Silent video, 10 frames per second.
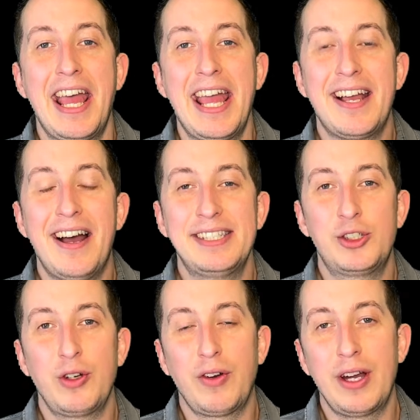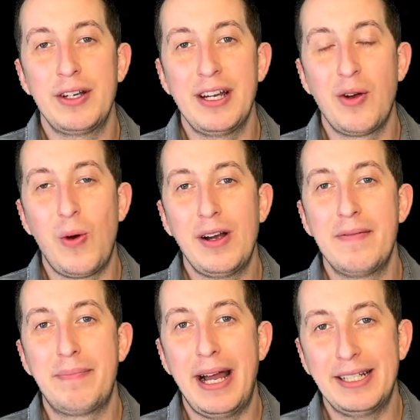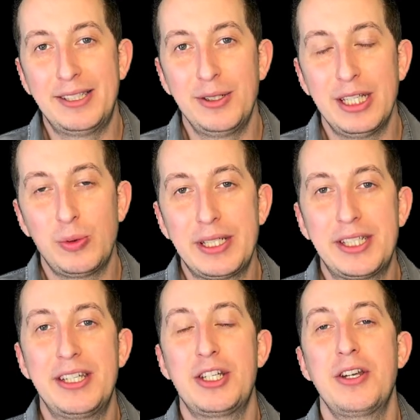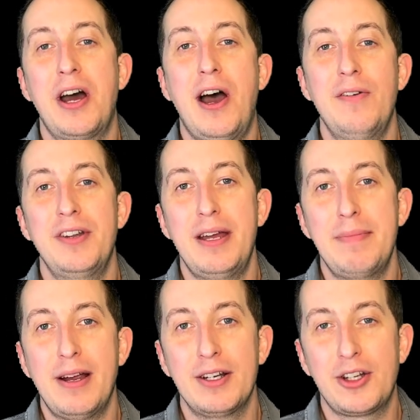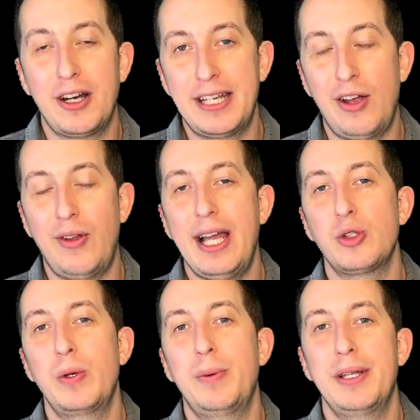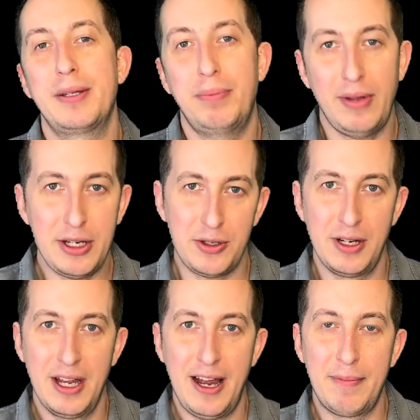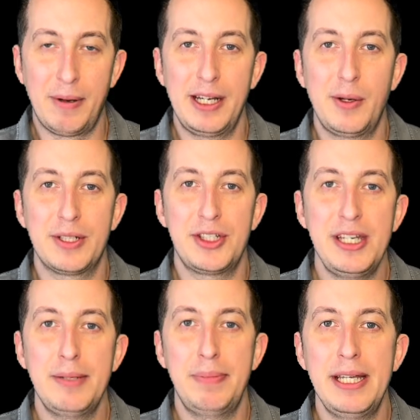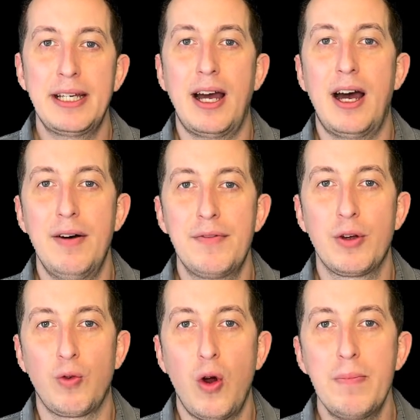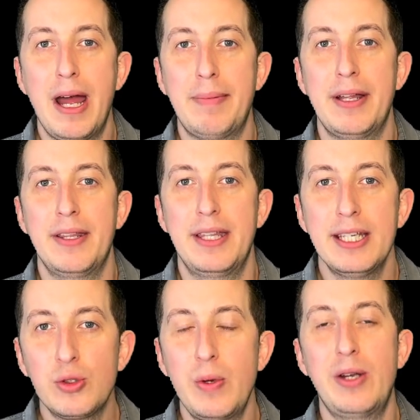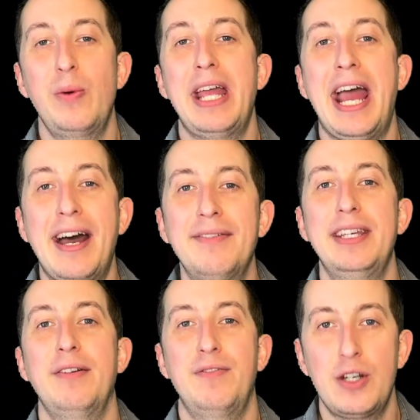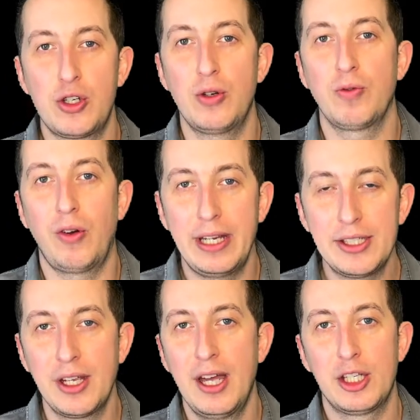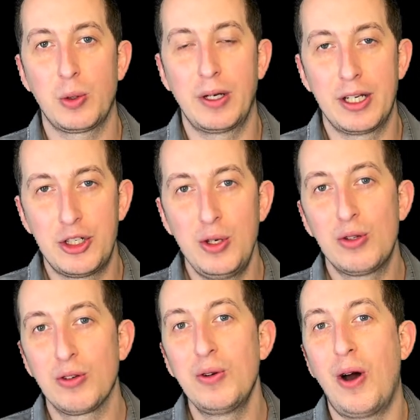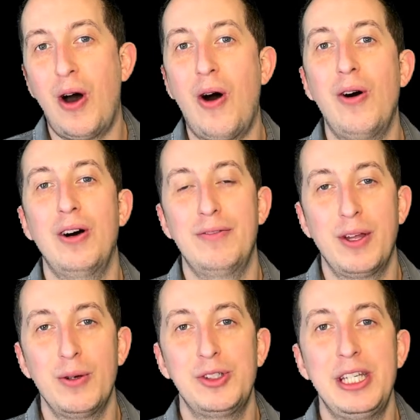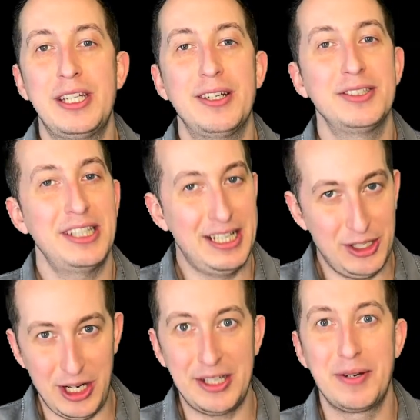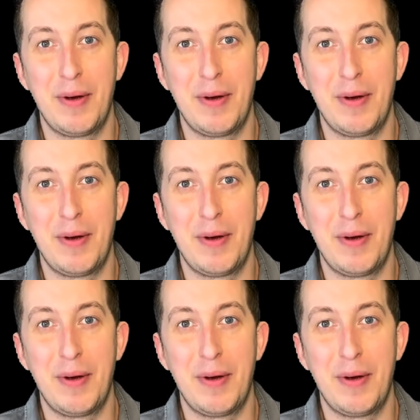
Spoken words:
Hey guys, it's Trevor Laird here, and welcome back to this week's edition of Nimera Talk. Now, last week we had the pleasure of bringing you a sneak peek of the roadmap, and this week we have the official release, so we're going to chew through all of those details in just a